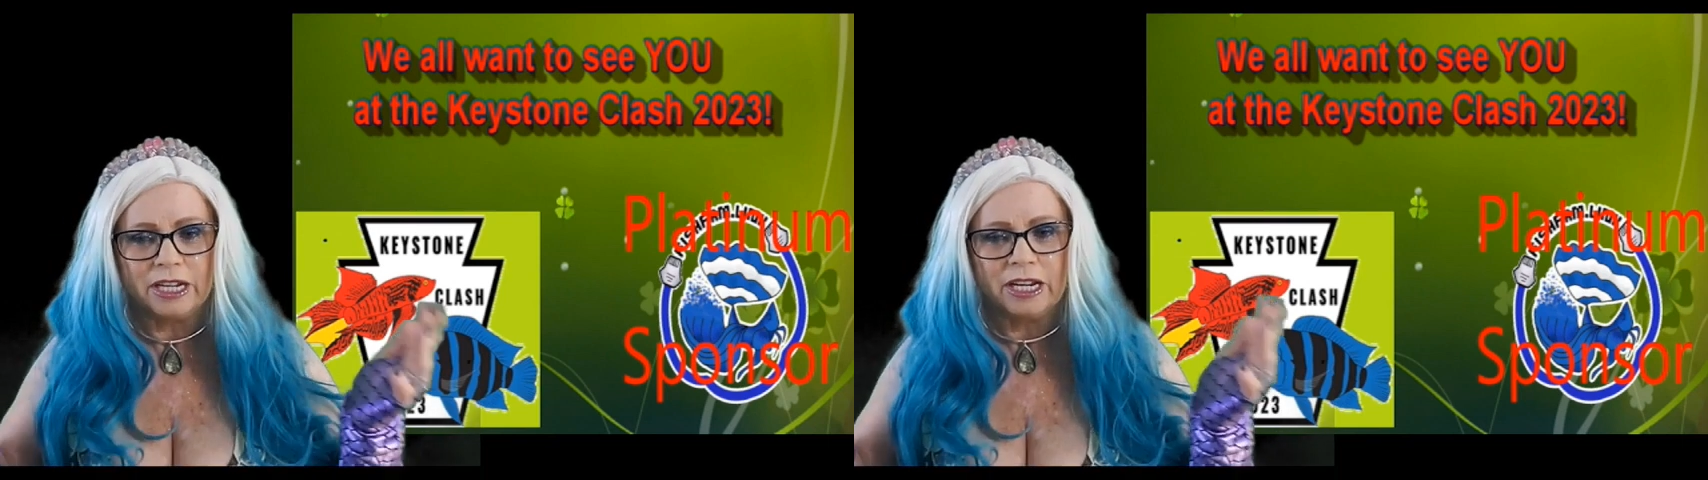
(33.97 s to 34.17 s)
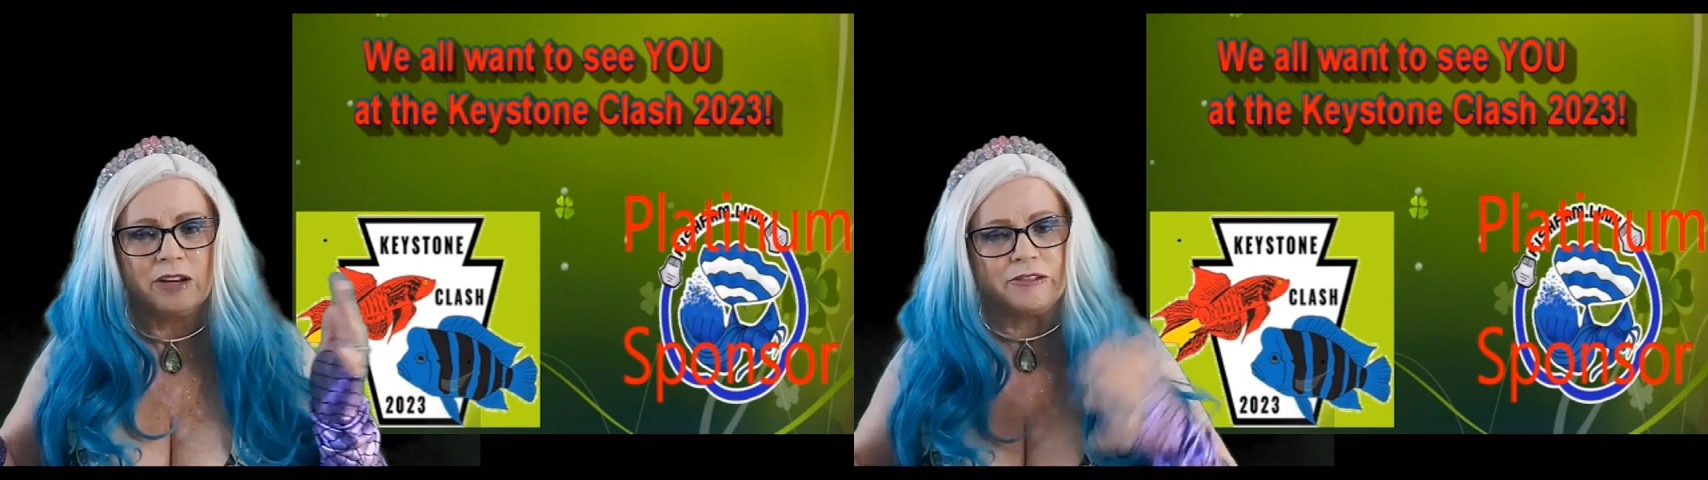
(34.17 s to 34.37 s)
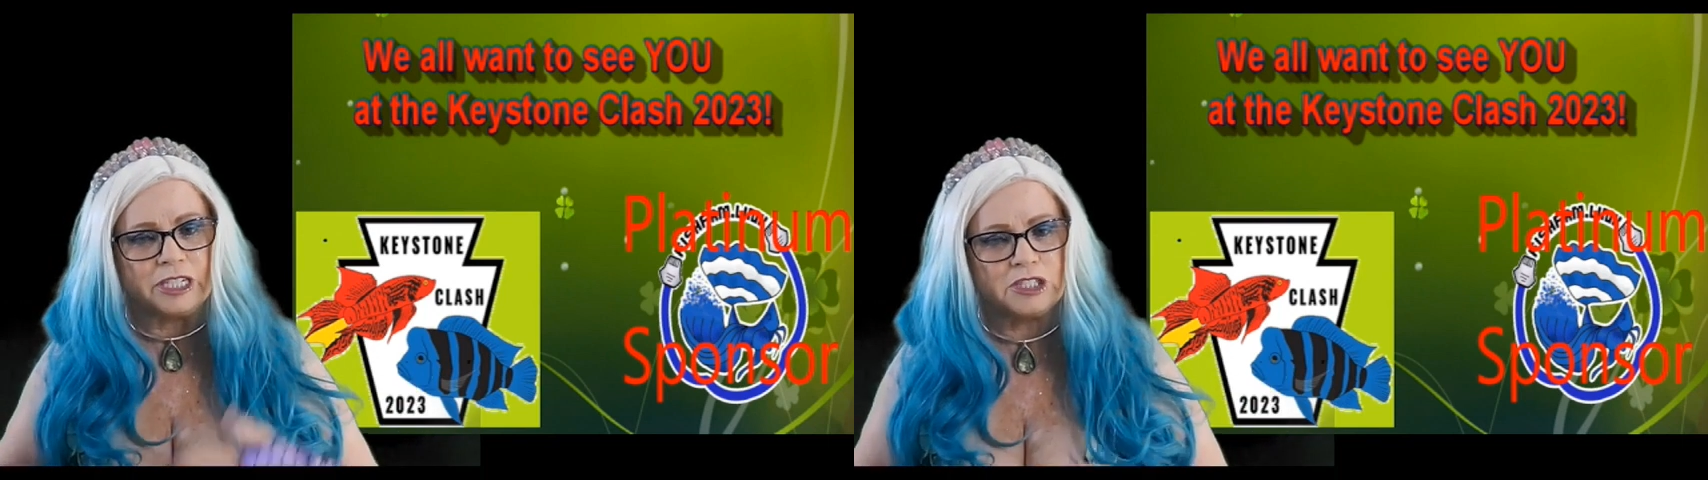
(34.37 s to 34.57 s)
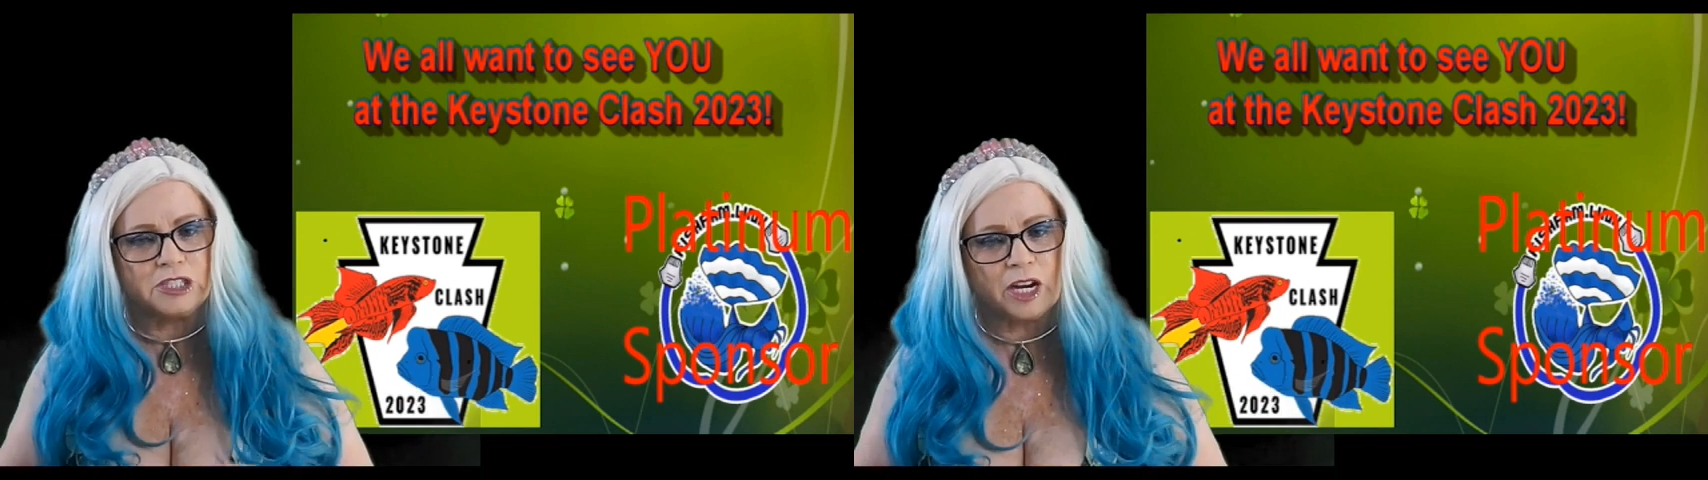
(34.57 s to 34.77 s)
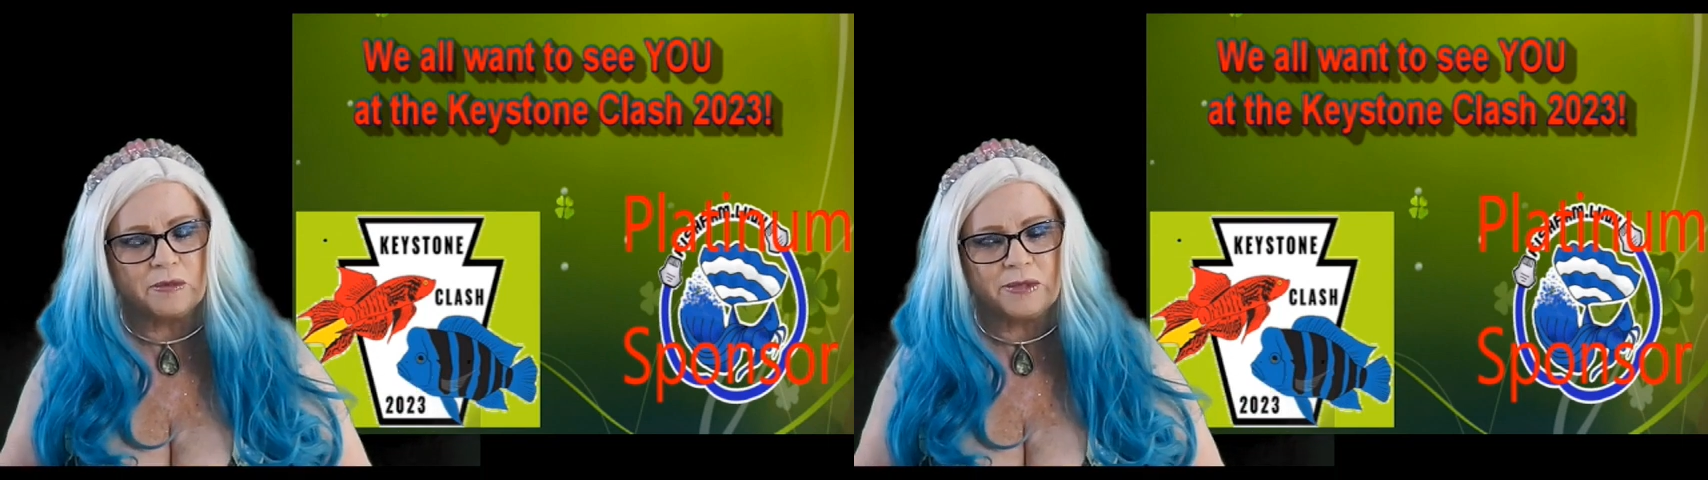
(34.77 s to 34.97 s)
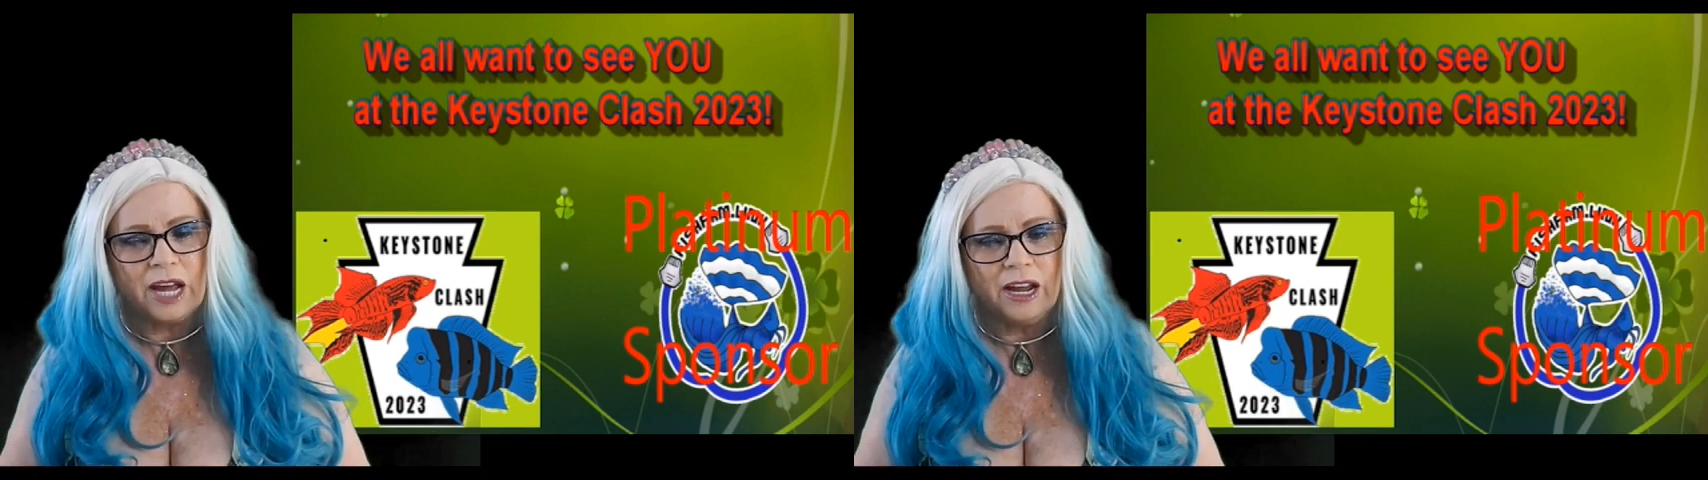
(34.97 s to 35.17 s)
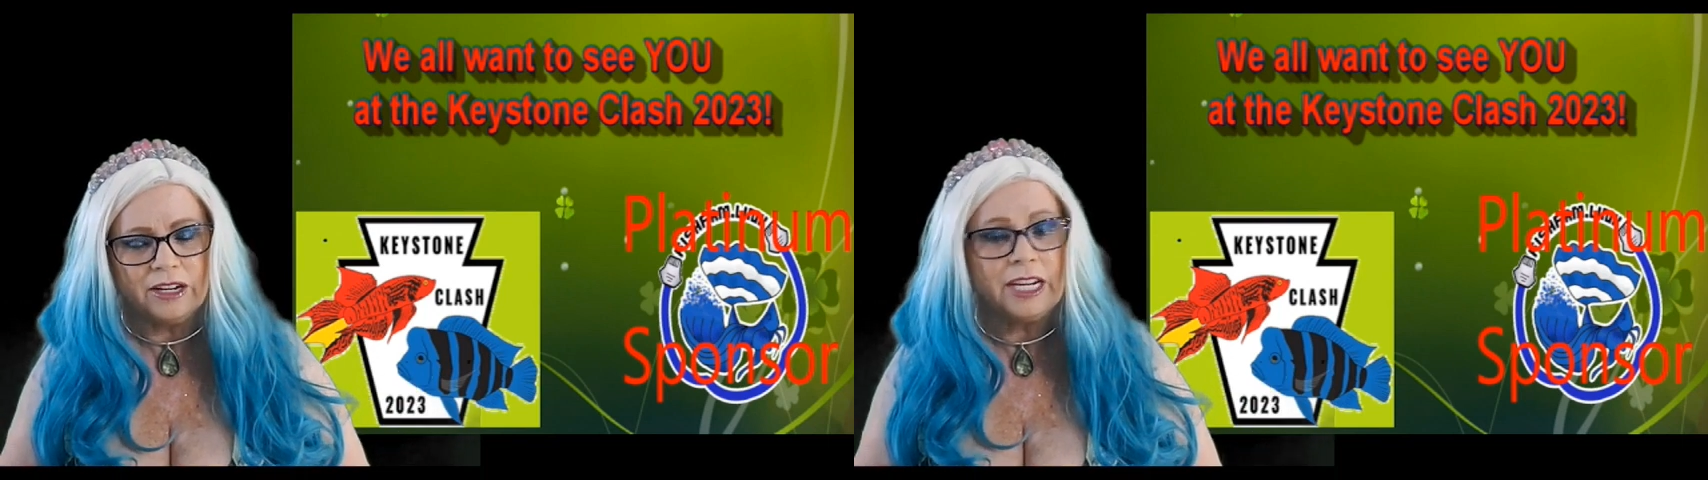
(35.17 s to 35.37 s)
fishfam.link.